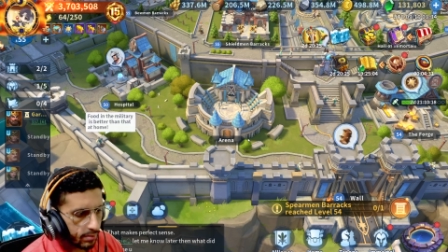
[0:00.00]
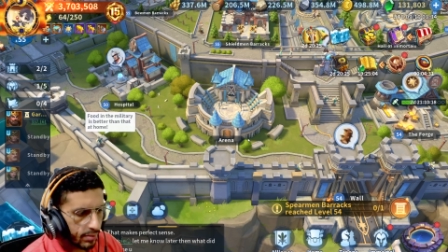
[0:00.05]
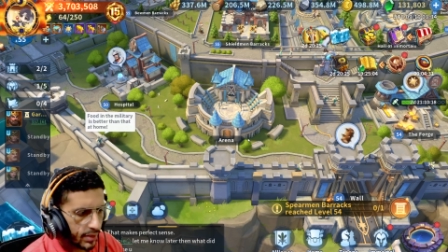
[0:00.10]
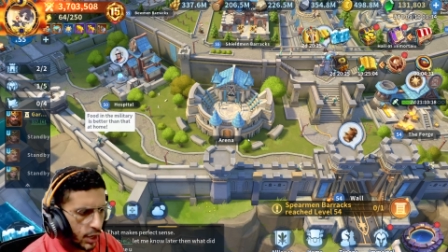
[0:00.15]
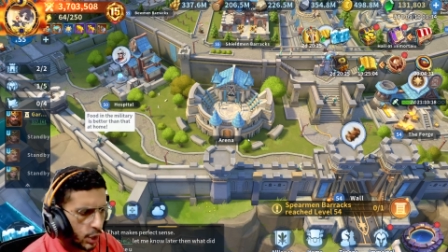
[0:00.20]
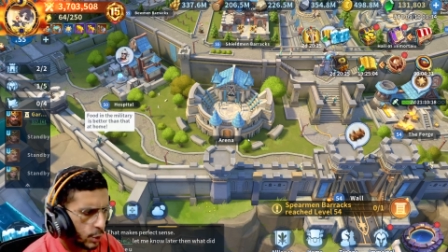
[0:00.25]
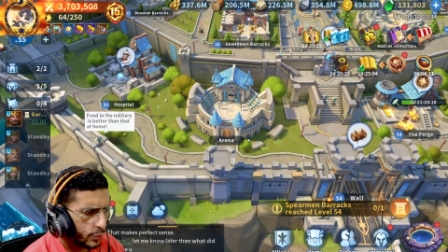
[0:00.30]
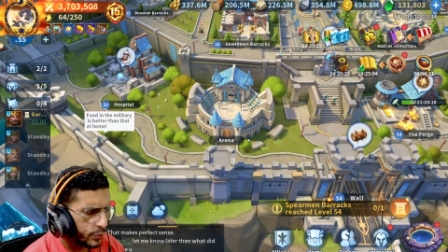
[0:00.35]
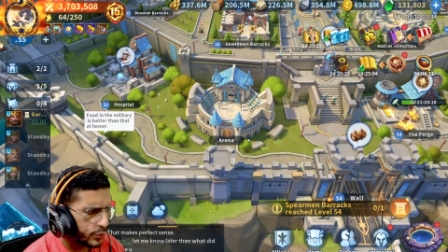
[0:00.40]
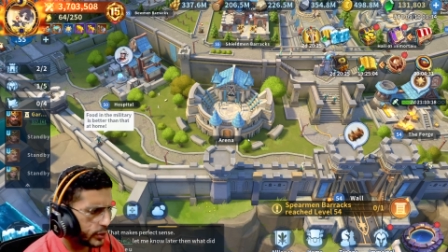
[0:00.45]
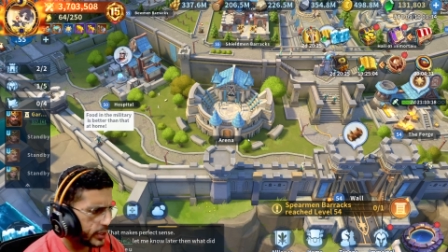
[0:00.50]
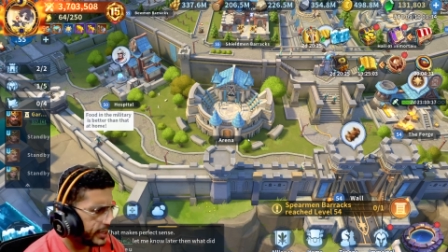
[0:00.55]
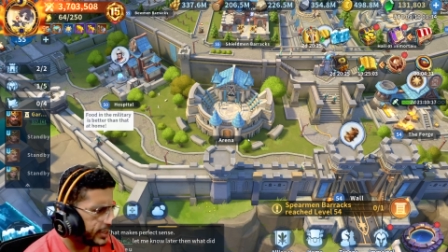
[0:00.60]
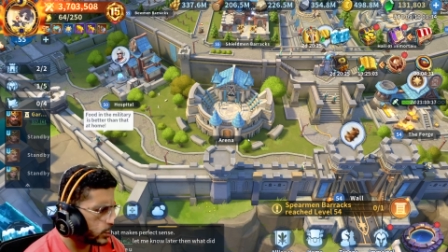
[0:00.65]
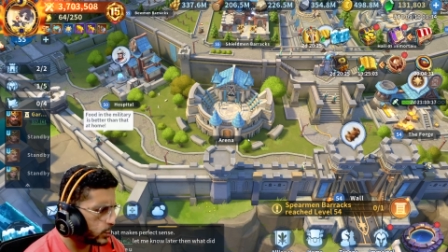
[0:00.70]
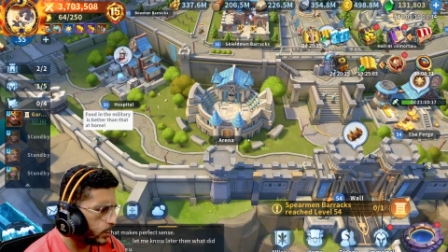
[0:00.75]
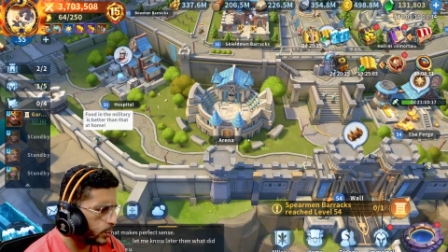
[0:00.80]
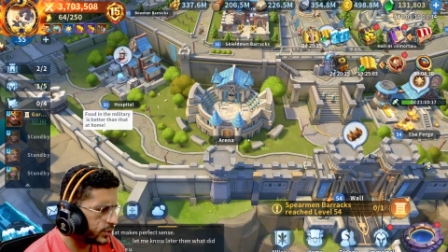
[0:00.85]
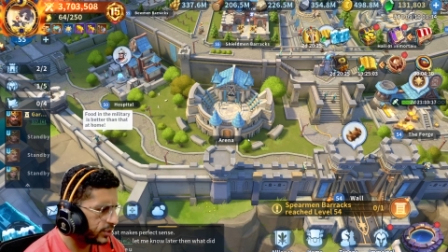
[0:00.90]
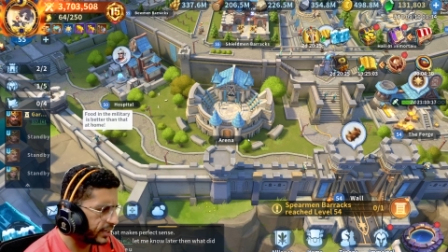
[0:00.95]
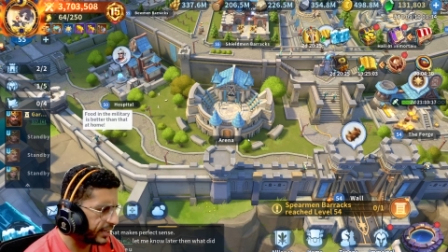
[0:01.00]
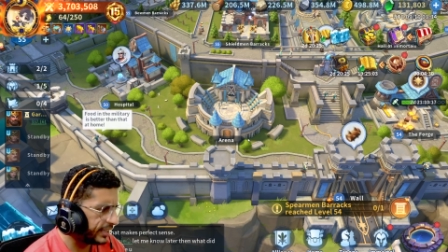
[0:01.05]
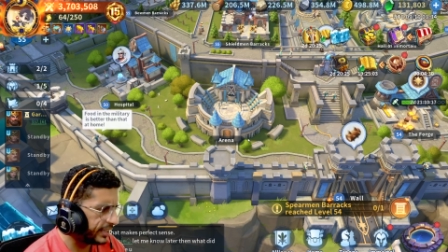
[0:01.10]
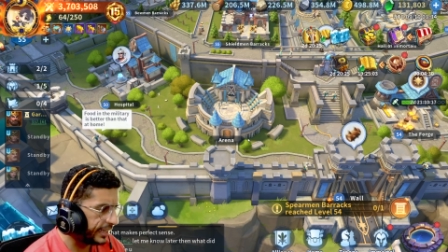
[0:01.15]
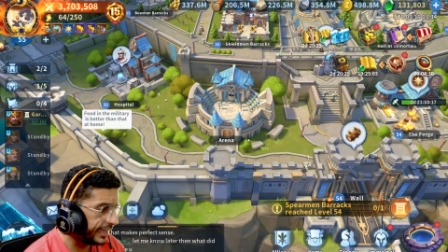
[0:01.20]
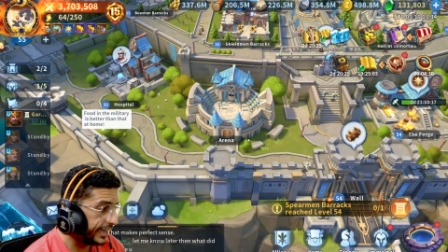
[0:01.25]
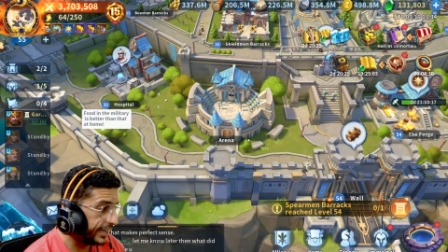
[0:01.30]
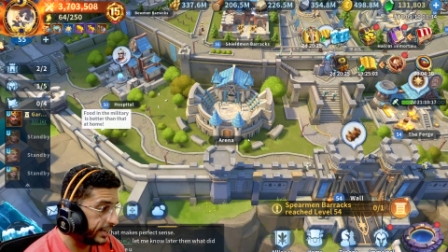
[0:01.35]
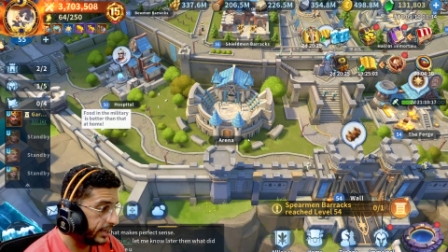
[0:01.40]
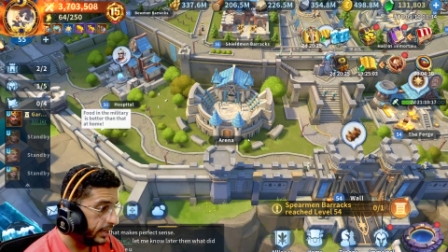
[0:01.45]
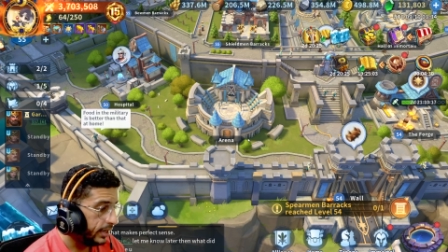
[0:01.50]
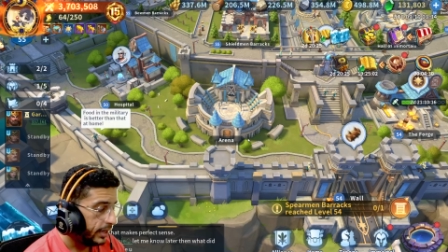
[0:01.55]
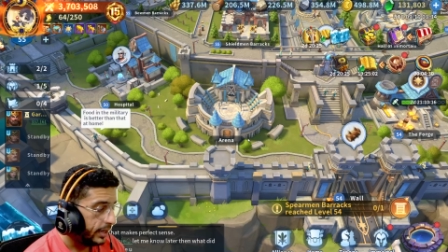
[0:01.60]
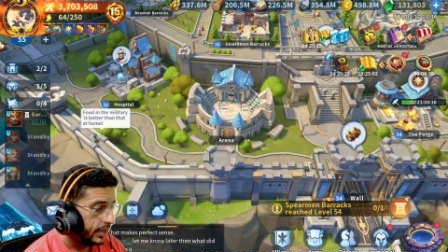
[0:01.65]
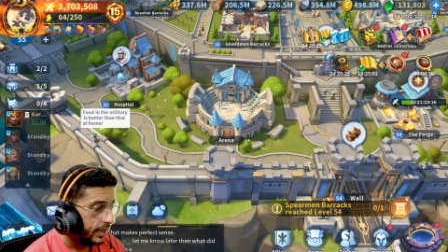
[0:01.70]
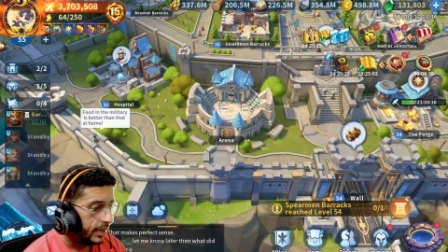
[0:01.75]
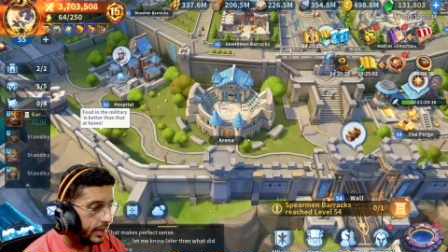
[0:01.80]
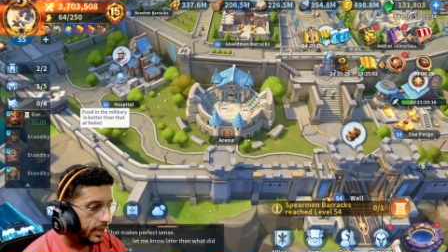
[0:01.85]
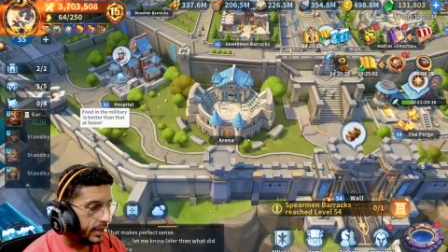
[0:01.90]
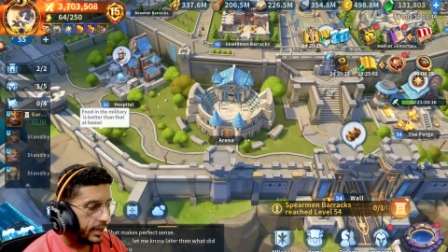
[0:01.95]
Hopefully this was clear,
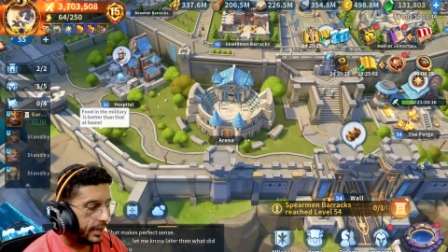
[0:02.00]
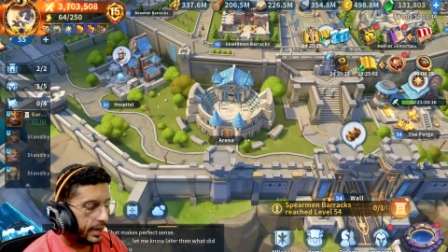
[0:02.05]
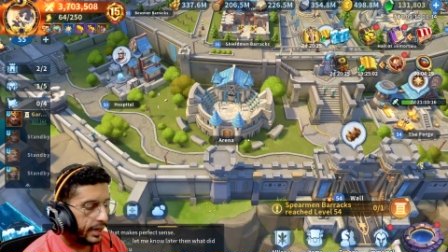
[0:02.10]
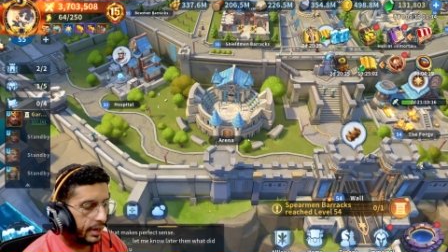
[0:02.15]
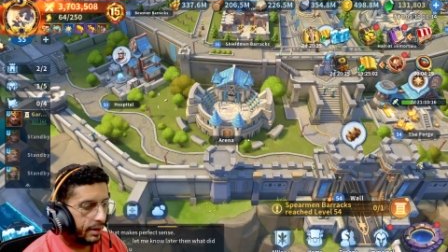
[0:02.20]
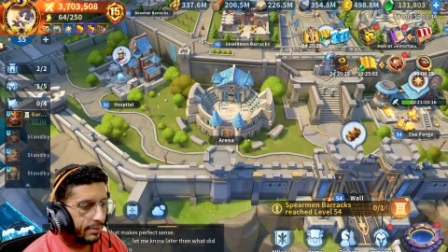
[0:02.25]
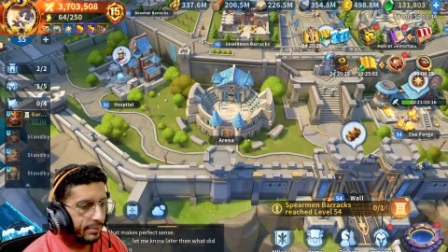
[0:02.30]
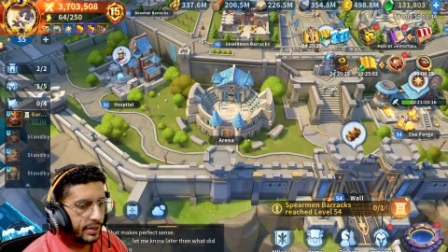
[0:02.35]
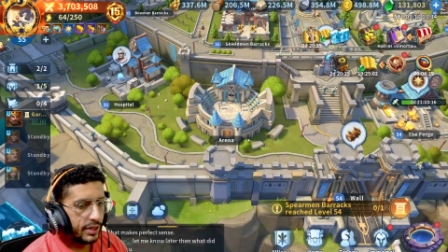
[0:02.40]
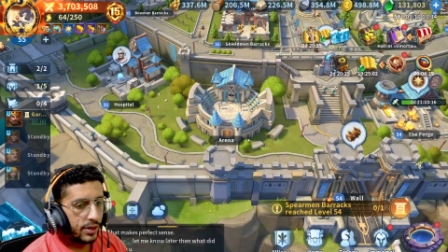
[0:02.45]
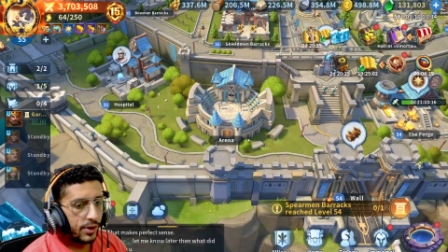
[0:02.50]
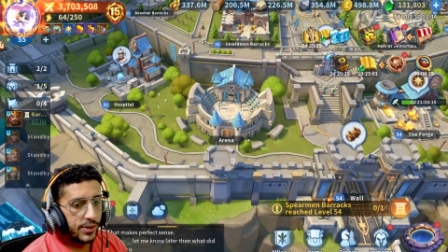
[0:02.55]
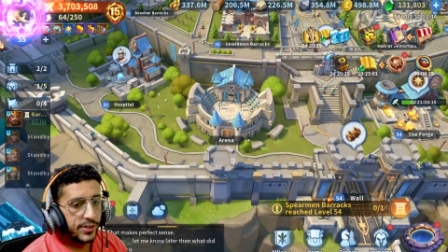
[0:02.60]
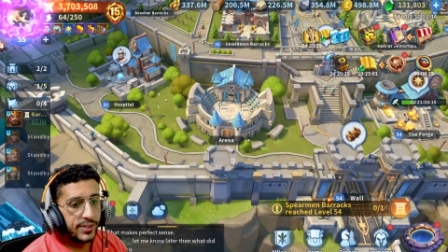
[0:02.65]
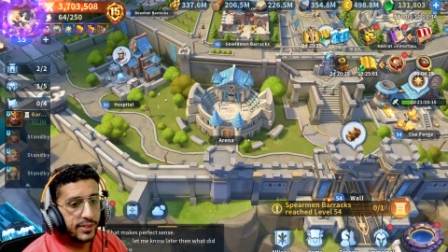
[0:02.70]
because